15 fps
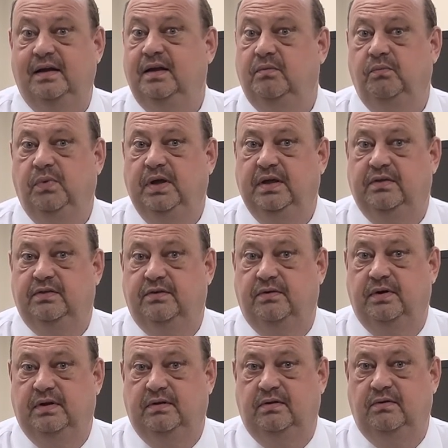in week
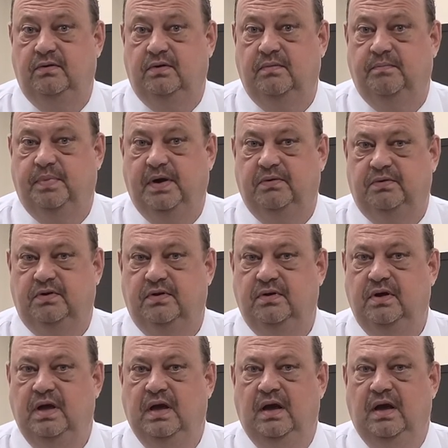32 compared to